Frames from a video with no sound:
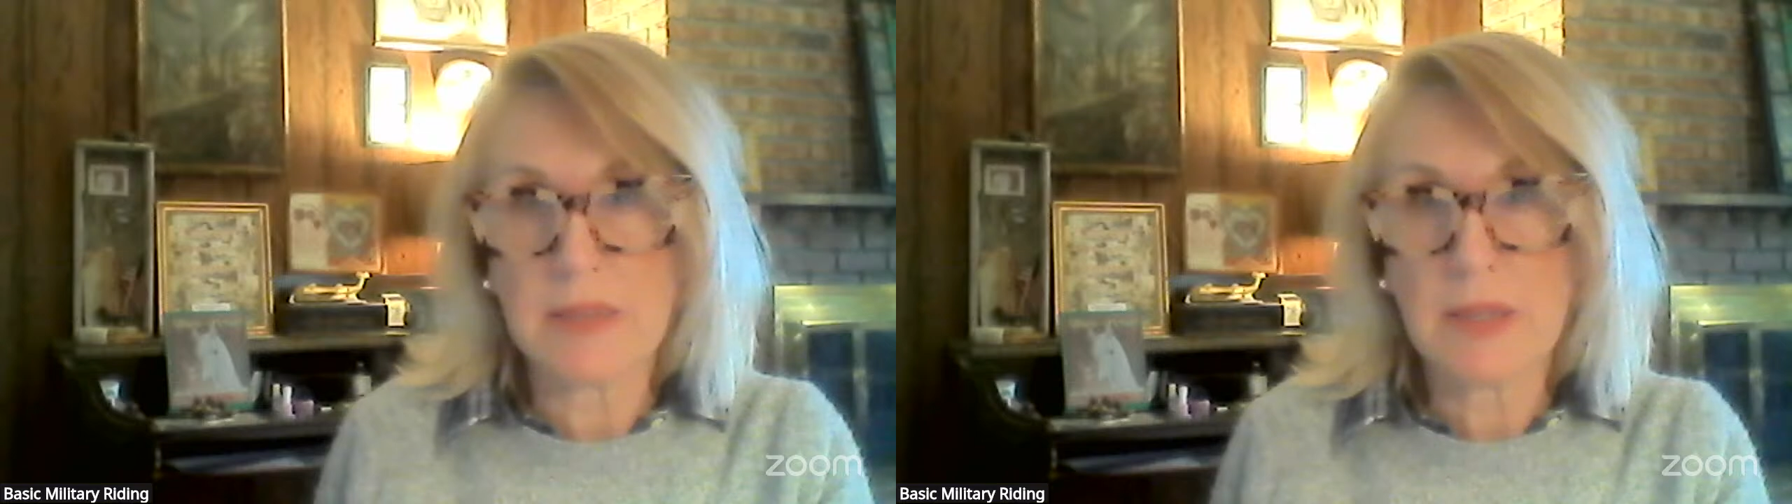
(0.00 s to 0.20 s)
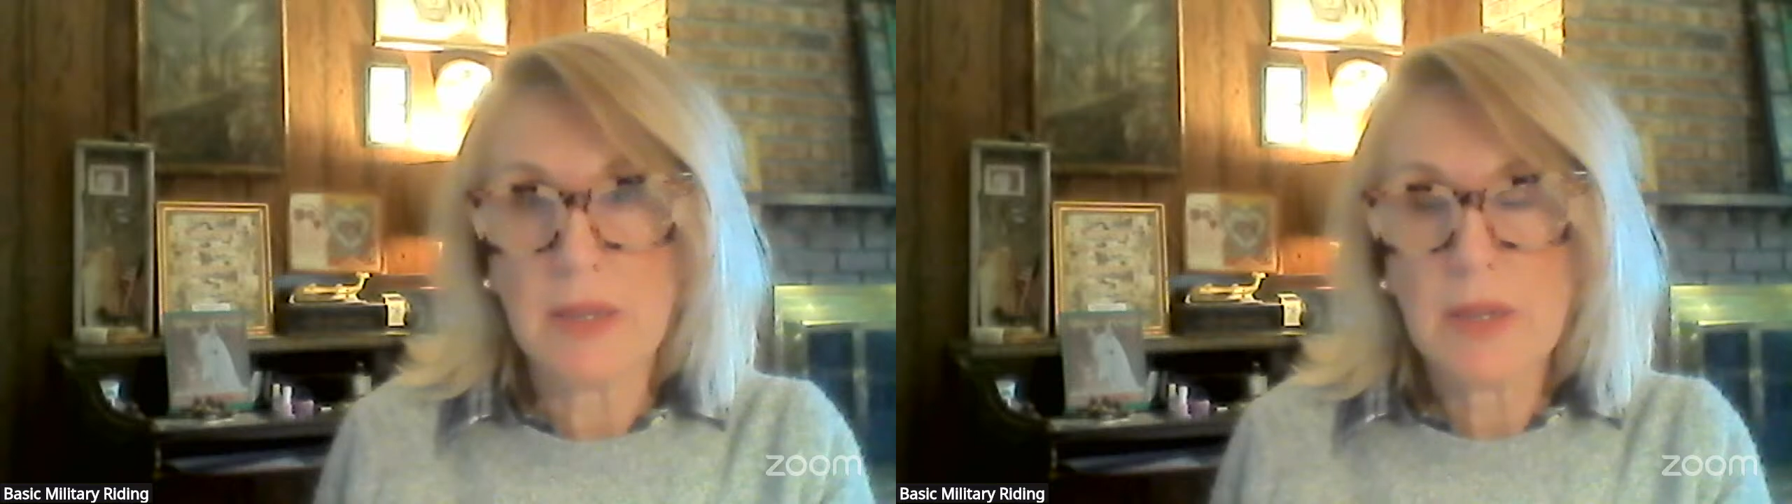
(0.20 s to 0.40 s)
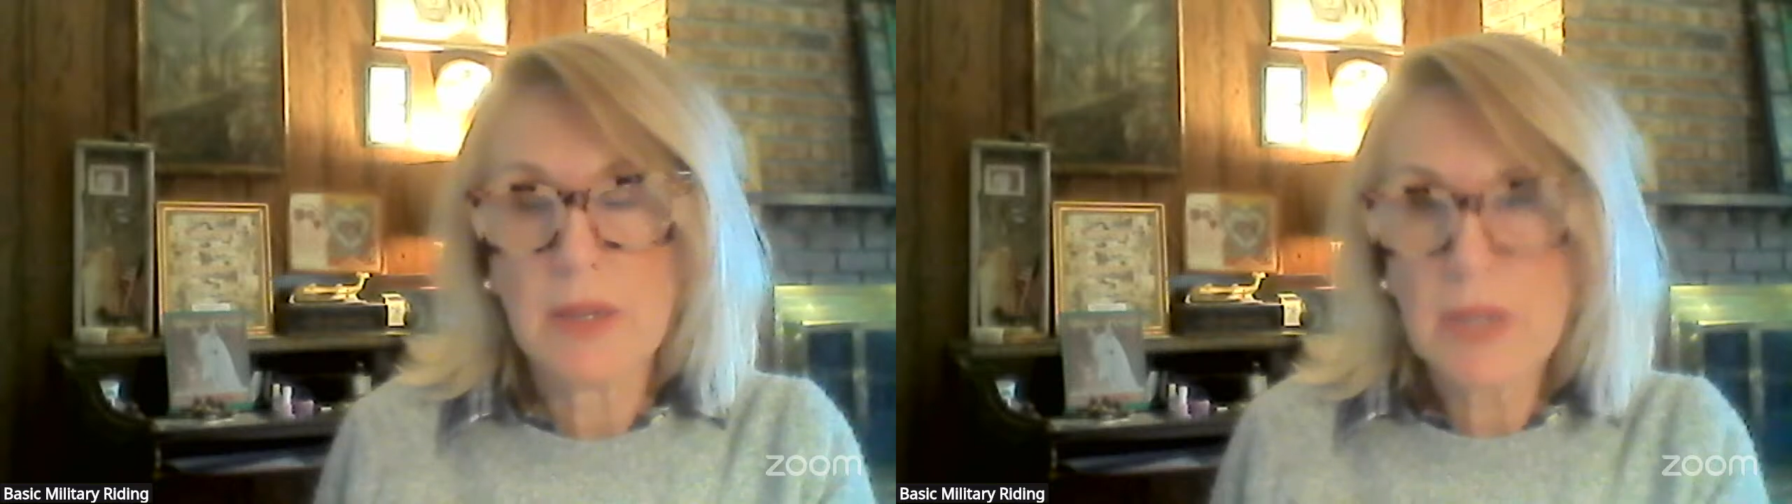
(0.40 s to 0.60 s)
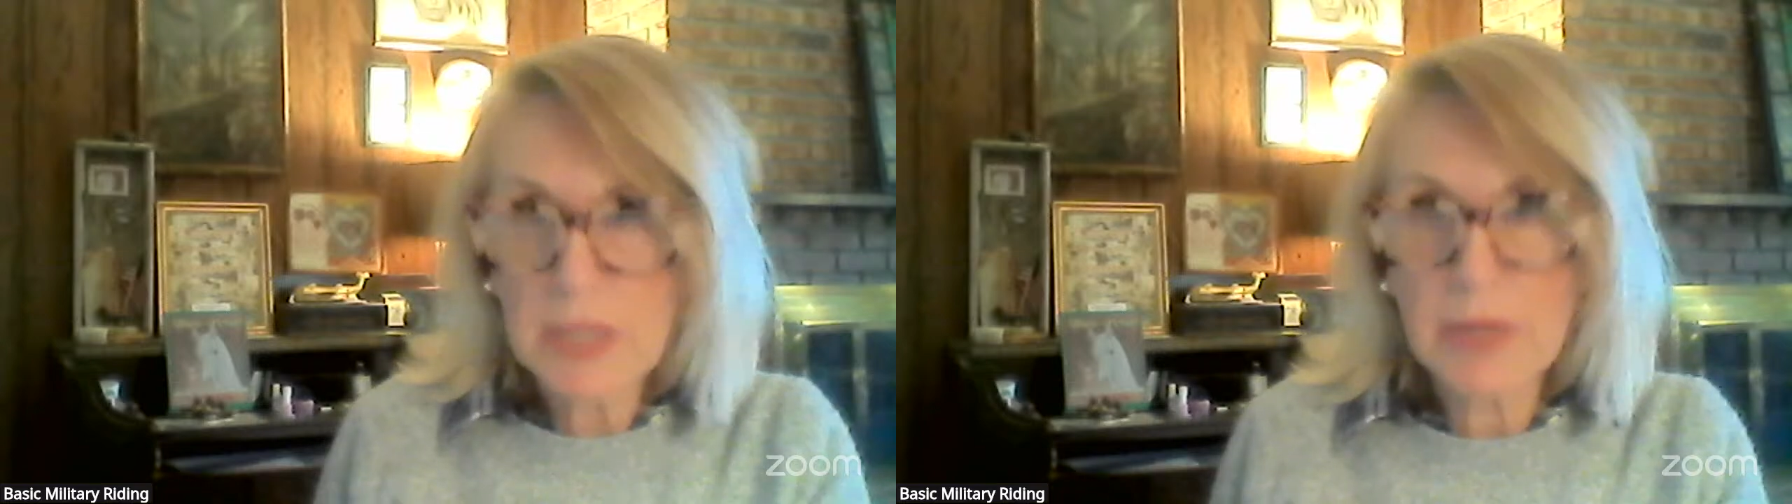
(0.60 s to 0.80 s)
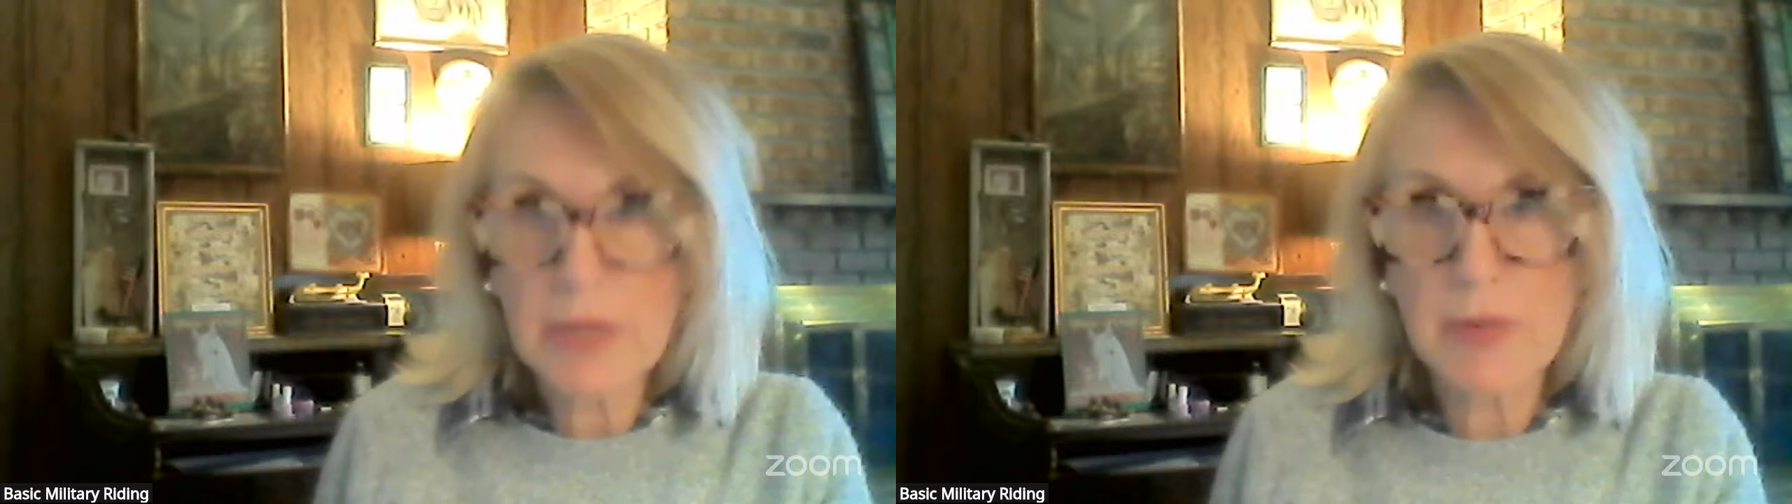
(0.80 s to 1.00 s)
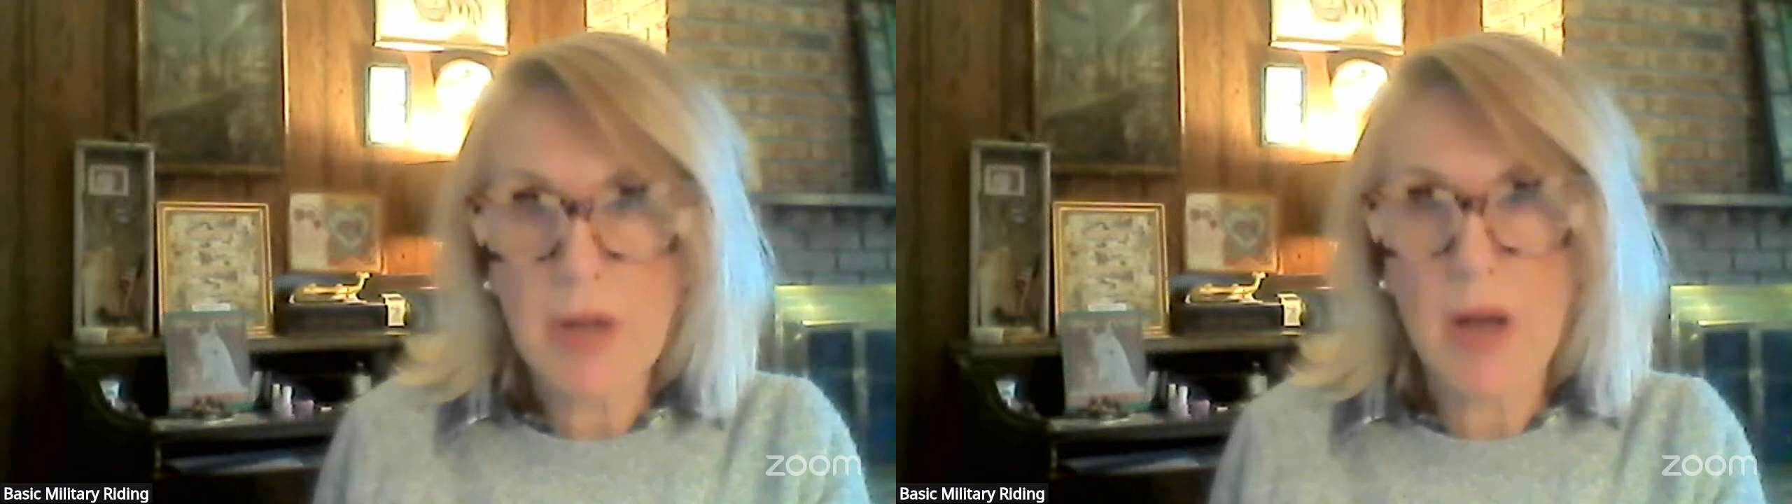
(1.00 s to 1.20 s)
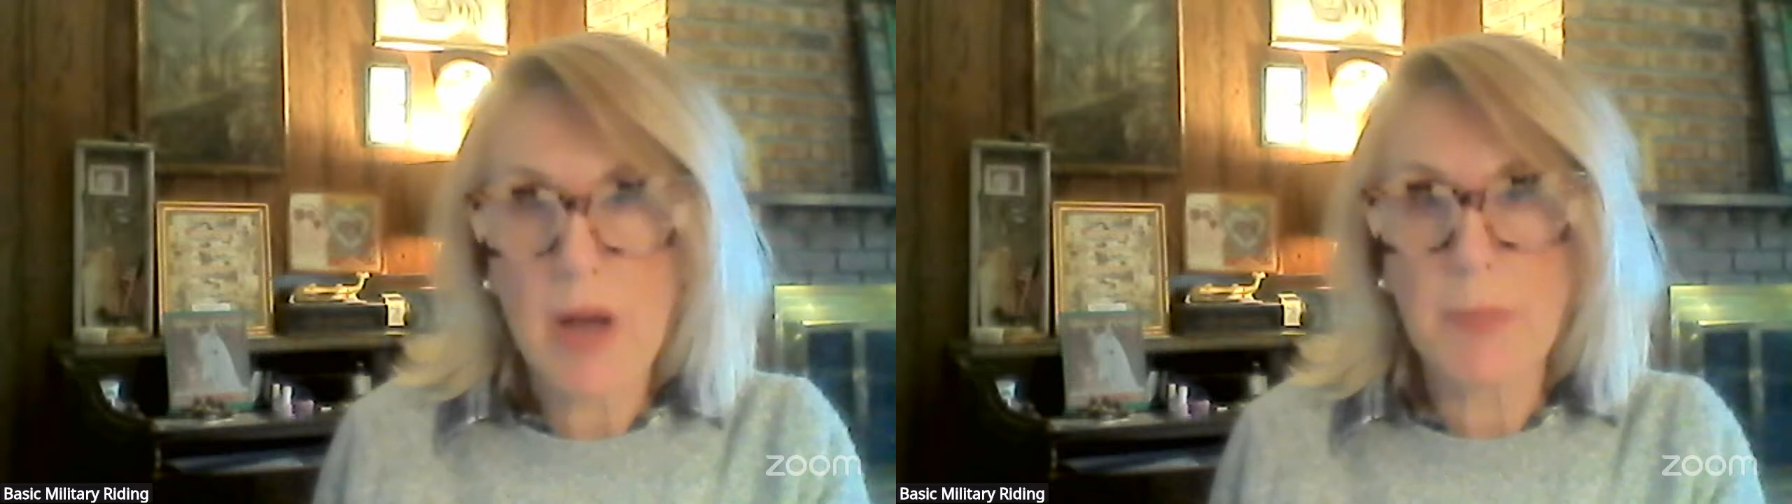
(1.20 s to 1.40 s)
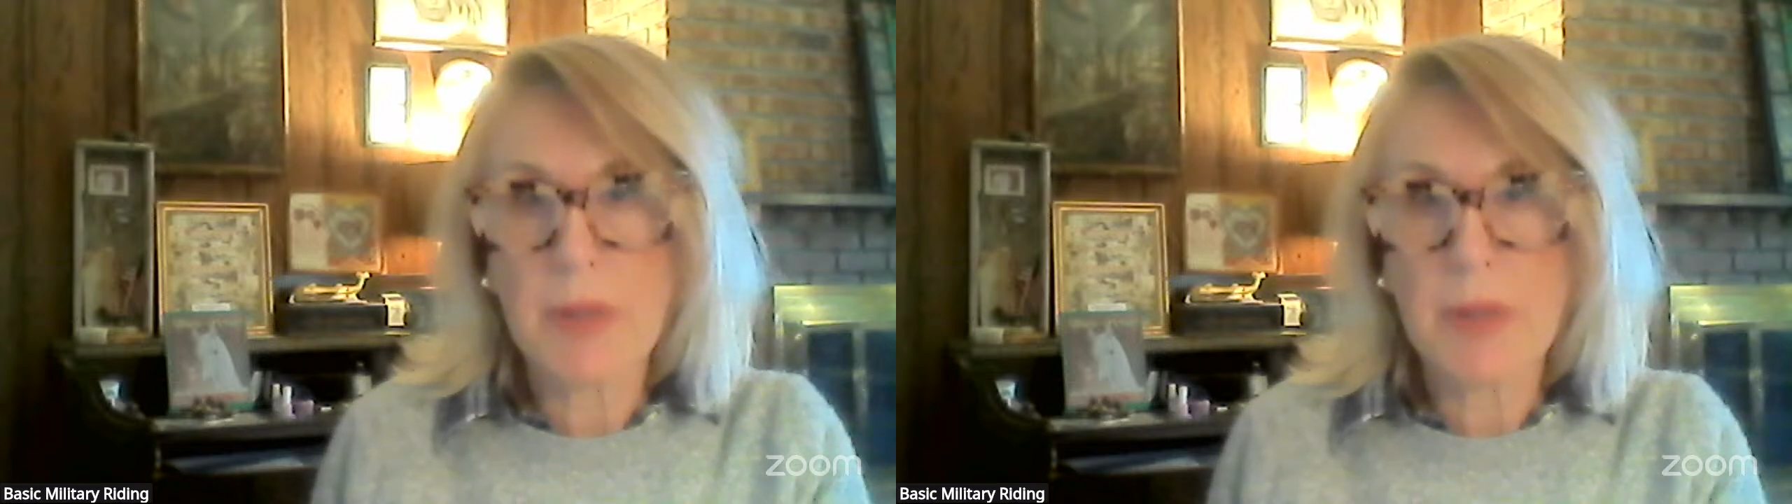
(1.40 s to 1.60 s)
cleared up
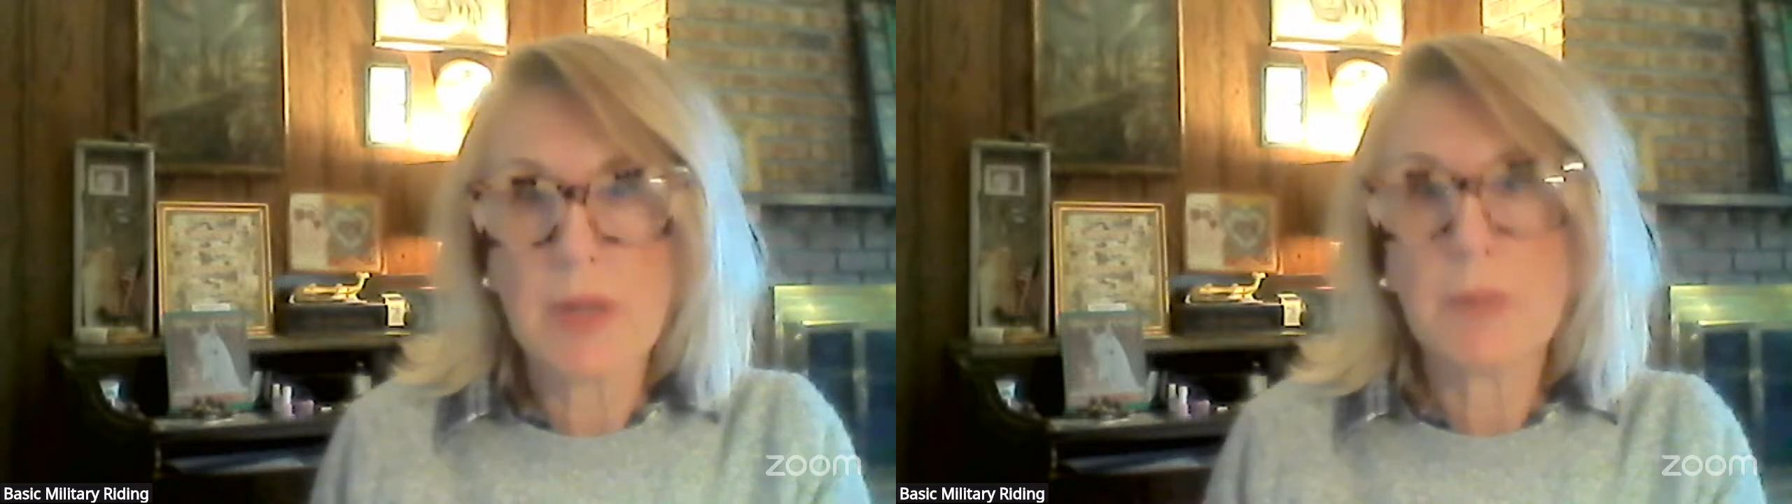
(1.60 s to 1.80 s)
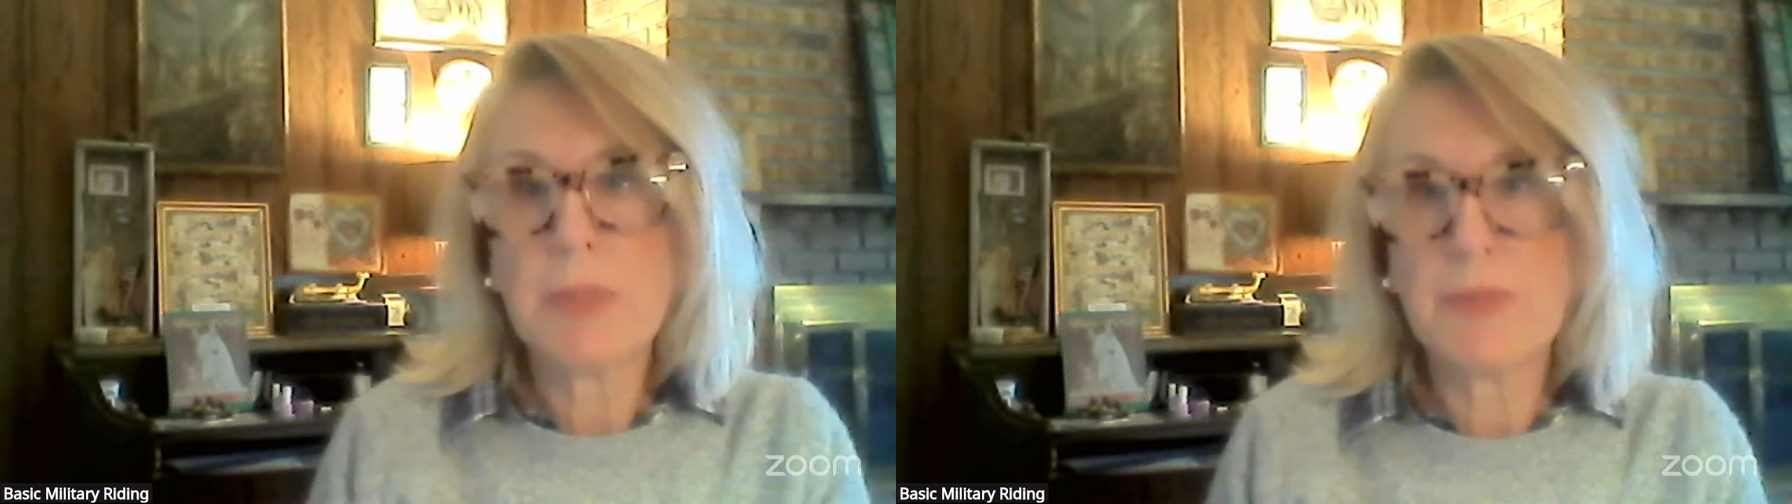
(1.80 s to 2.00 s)
before